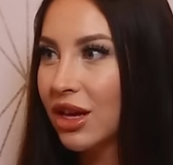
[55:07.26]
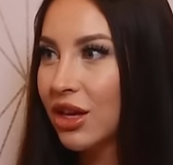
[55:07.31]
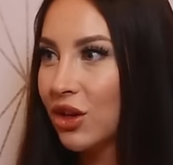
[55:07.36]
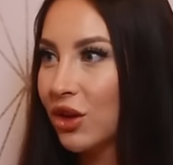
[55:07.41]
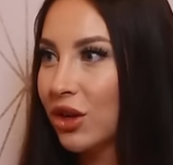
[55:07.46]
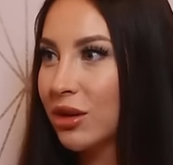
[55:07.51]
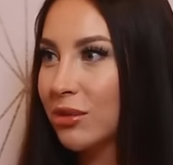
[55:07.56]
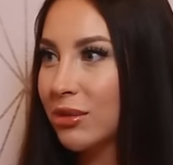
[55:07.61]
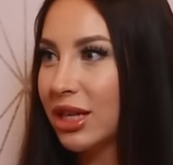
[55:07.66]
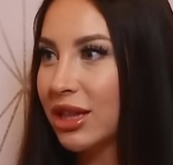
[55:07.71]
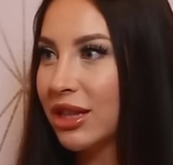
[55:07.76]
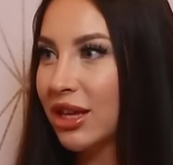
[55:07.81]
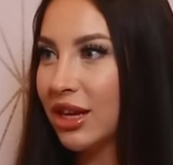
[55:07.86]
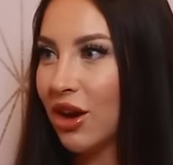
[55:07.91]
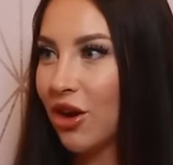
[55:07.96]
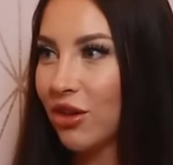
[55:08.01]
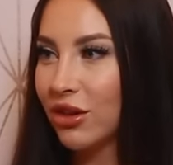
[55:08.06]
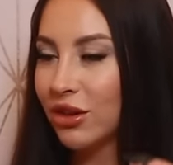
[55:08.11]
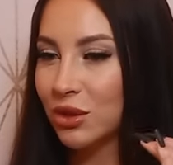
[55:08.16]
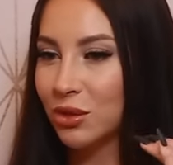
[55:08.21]
you know what i mean like
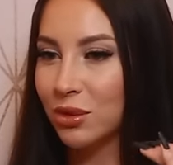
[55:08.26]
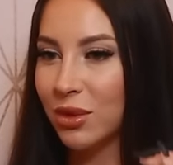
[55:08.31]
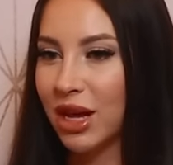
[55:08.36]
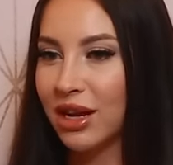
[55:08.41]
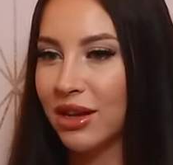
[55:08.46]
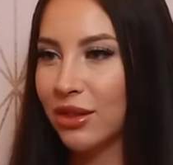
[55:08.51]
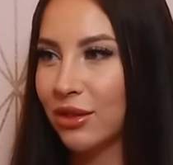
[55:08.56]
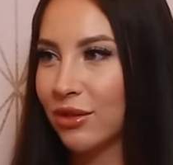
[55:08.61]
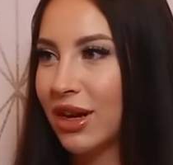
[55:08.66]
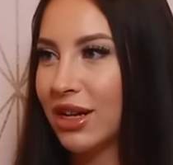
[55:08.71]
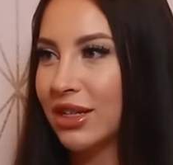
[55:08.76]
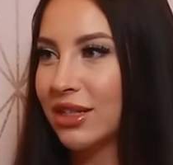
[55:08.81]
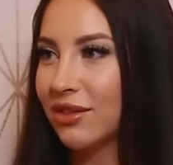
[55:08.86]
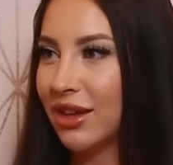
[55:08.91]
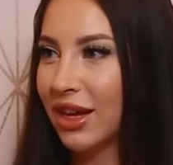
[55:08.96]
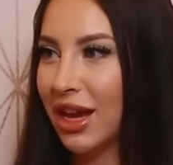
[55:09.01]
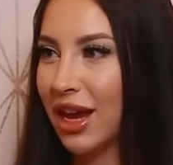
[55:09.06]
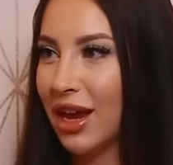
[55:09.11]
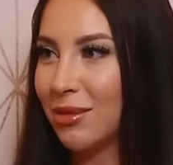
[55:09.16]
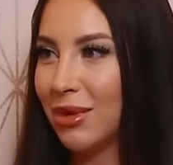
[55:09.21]
all yeah. those reddit threads of
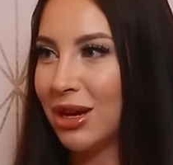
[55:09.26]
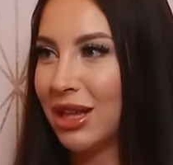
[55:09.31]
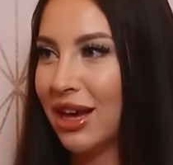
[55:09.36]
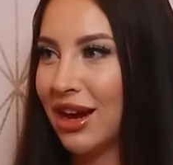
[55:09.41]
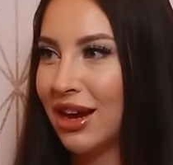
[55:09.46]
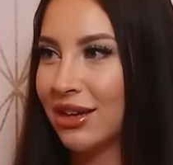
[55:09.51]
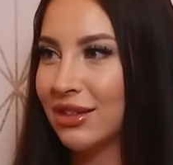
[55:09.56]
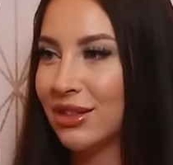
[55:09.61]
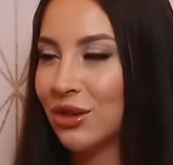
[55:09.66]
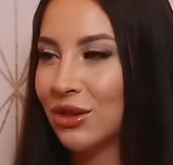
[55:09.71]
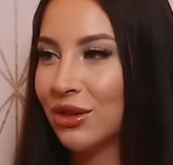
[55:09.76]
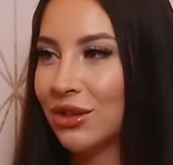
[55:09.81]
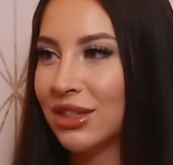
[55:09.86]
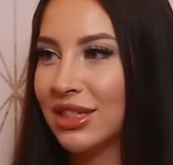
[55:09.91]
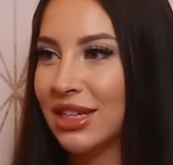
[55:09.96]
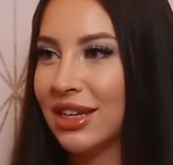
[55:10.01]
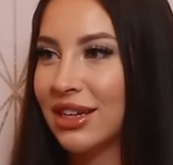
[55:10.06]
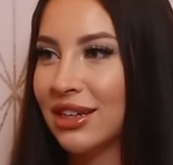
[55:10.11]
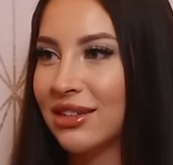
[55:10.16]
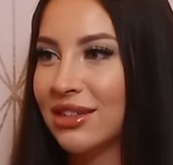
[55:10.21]
like am i the asshole
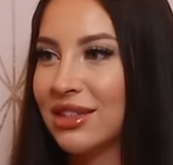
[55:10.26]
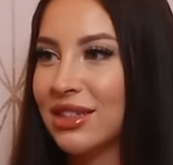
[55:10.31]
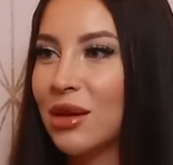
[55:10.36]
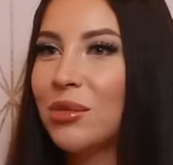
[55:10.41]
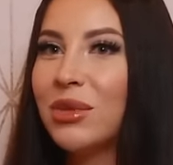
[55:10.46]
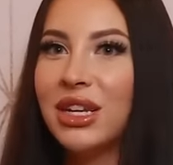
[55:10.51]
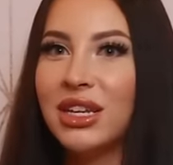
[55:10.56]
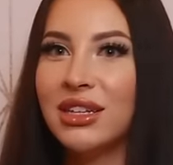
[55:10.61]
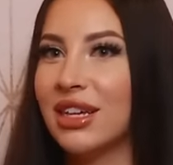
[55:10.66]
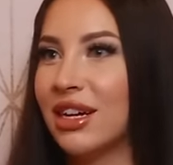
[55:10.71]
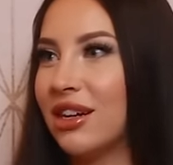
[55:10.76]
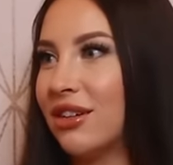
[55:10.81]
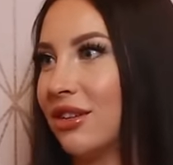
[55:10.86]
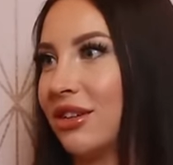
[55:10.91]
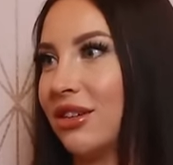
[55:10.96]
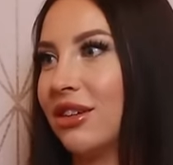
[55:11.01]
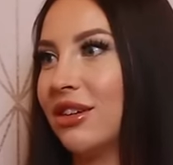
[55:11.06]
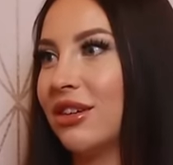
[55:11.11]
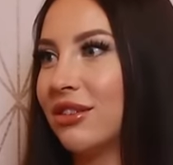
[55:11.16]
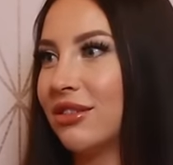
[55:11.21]
it's like yeah. somebody tell
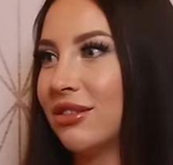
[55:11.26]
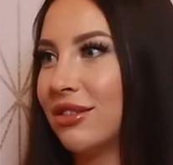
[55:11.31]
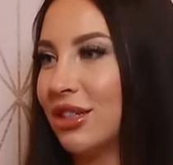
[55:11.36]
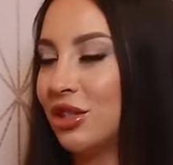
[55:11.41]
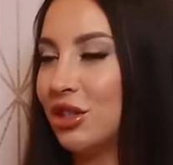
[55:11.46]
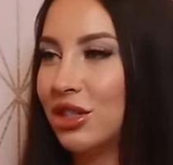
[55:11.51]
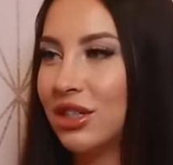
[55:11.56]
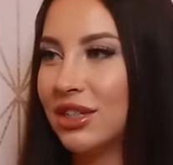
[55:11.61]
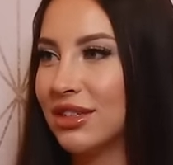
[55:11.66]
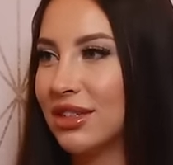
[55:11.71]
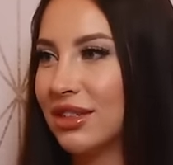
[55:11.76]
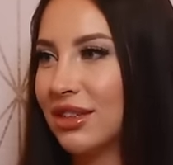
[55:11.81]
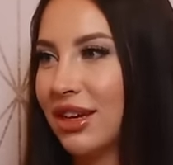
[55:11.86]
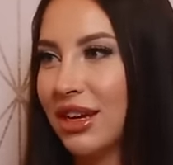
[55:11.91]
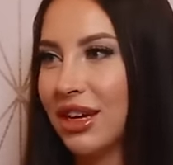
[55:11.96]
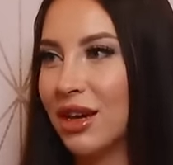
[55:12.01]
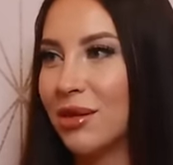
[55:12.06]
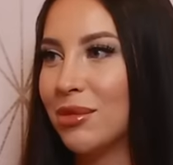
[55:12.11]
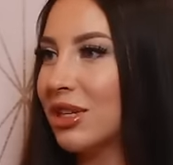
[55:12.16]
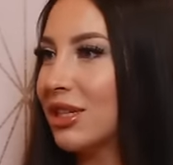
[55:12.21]
her that she doesn't
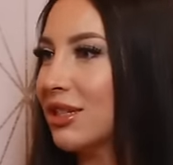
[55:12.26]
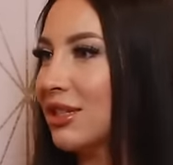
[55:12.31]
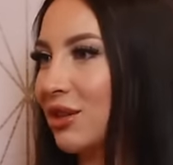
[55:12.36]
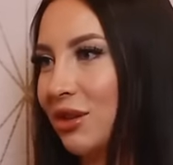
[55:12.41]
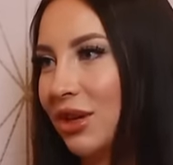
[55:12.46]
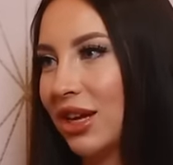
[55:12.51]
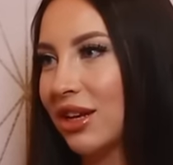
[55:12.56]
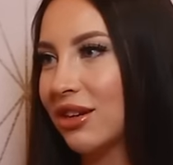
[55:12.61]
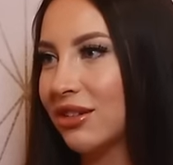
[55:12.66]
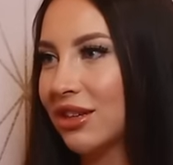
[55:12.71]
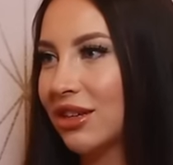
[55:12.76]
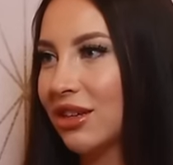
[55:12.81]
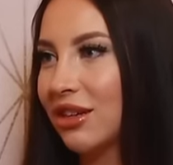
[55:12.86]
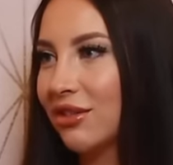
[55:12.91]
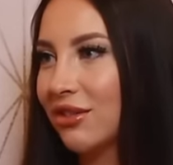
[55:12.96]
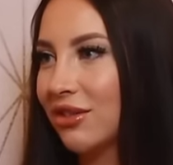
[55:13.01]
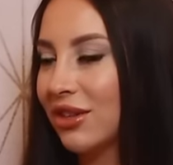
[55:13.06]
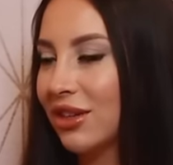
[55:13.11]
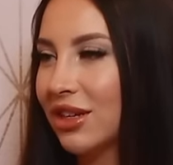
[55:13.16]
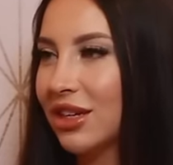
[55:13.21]
like him and it's okay to
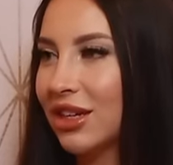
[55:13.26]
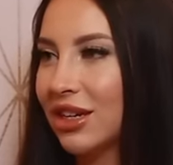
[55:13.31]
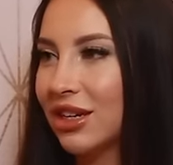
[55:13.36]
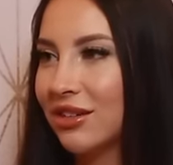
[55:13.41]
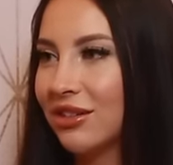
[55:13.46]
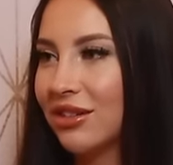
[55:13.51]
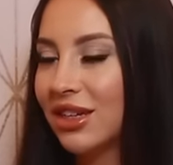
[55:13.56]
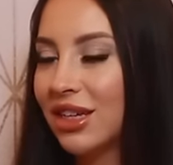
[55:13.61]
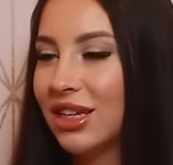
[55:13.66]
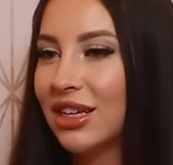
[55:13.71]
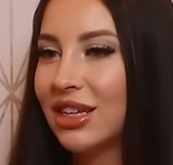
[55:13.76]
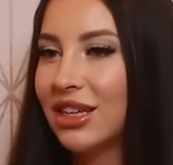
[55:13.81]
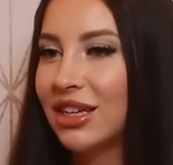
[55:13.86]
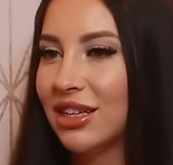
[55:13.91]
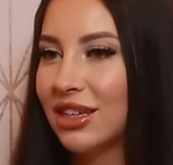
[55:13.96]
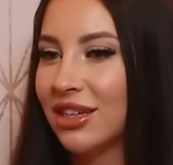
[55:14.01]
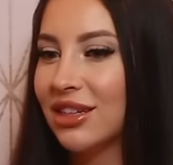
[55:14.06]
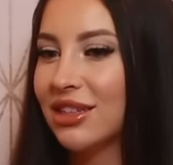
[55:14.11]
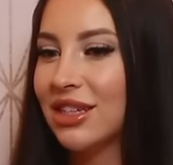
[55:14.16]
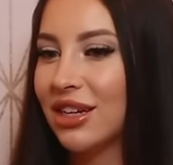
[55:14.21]
leave yeah
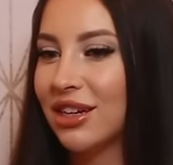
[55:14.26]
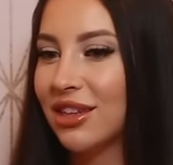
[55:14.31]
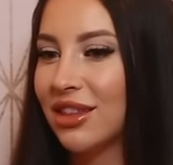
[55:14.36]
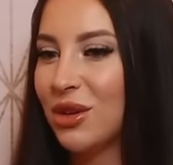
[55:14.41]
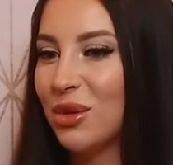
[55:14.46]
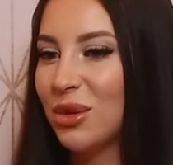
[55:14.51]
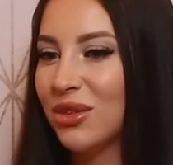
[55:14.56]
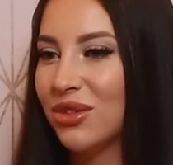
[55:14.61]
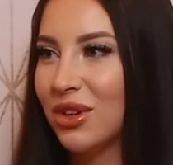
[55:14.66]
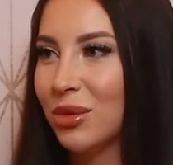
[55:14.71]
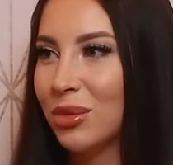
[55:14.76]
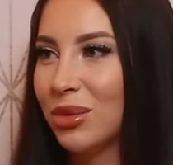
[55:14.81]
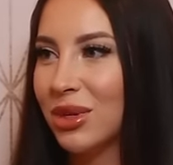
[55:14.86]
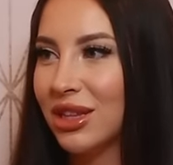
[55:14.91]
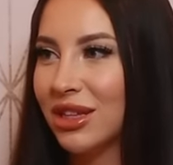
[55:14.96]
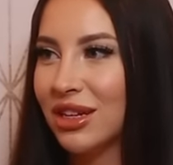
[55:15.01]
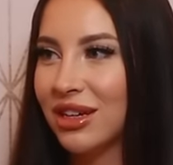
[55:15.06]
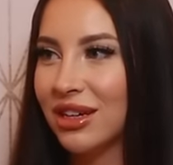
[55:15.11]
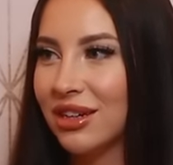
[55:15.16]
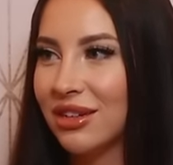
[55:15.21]
because you know? yeah i think we've all
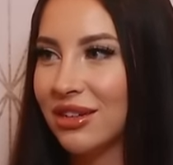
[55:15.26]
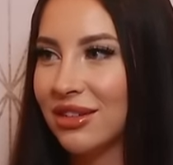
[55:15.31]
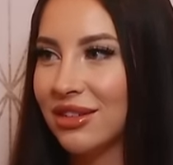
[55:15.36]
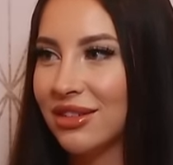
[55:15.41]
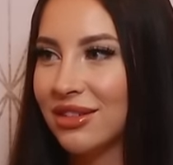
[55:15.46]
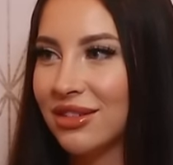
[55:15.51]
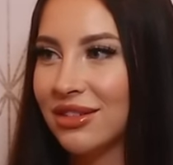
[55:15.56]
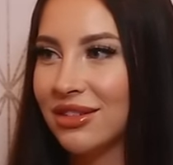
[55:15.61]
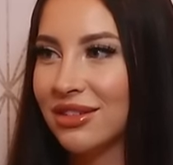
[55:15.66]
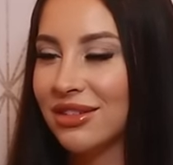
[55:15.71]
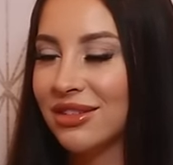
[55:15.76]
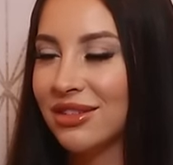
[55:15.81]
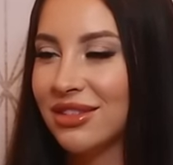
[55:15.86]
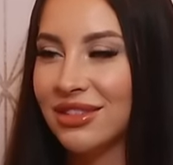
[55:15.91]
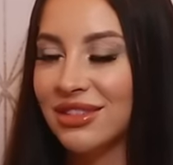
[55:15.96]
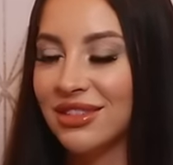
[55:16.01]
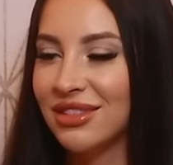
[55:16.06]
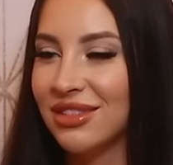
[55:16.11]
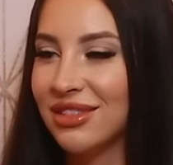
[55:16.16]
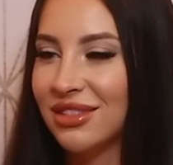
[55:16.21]
been there yeah
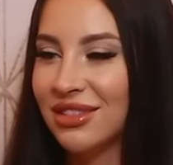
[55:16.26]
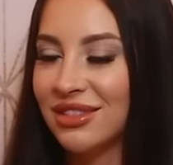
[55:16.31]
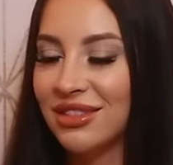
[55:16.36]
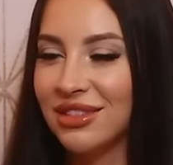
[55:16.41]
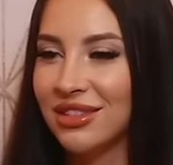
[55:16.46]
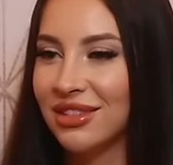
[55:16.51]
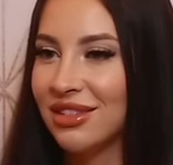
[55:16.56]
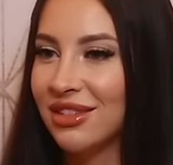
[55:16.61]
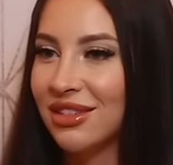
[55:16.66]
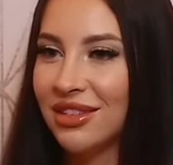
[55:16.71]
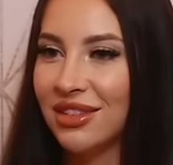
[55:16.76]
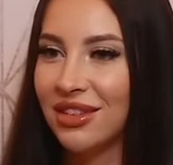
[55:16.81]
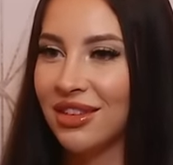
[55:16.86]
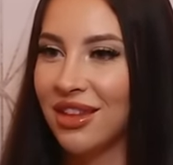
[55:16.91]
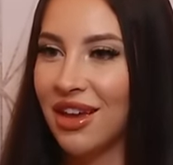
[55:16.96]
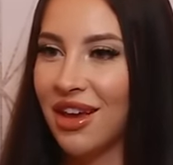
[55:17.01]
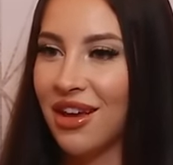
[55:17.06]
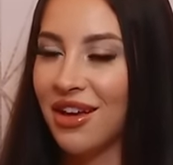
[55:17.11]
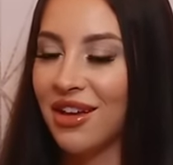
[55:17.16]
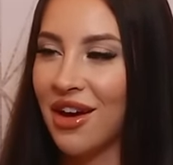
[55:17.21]
yeah no it's
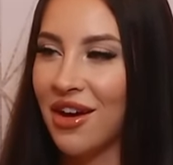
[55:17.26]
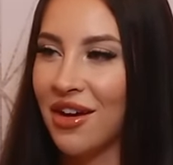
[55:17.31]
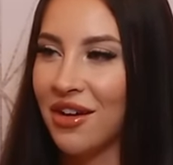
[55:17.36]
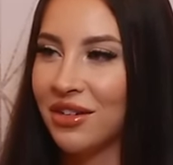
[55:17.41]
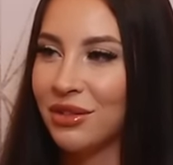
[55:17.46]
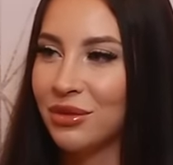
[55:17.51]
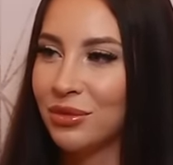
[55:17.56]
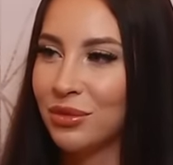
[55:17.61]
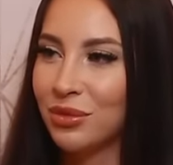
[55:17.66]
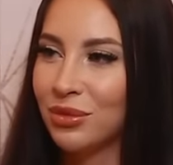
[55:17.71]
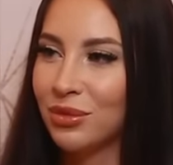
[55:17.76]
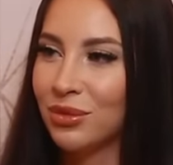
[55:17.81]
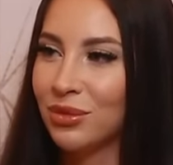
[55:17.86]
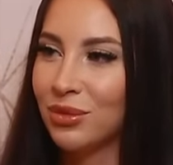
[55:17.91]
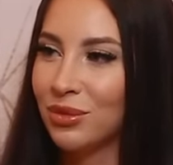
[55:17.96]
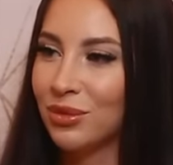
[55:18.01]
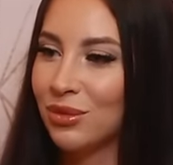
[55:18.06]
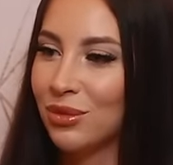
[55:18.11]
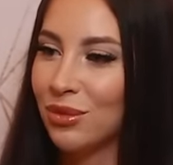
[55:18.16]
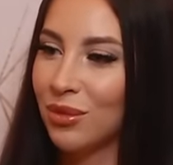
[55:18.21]
complicated yeah
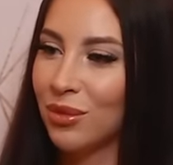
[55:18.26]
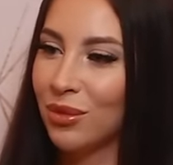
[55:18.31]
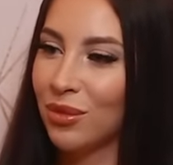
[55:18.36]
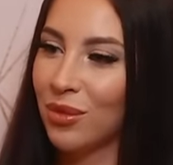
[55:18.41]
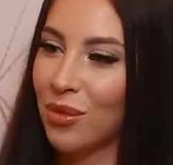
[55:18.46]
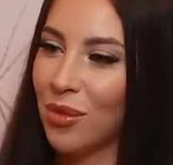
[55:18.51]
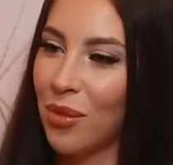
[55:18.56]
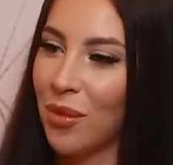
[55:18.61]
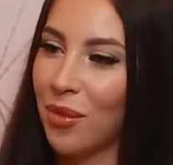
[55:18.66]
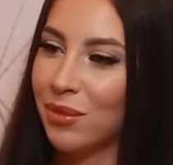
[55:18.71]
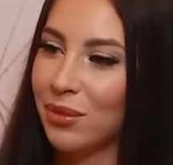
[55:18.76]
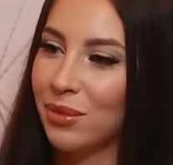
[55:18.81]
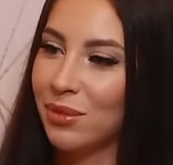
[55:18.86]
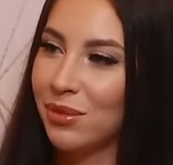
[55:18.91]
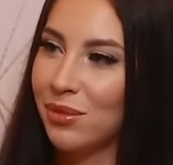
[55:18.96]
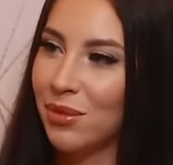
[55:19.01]
so what are your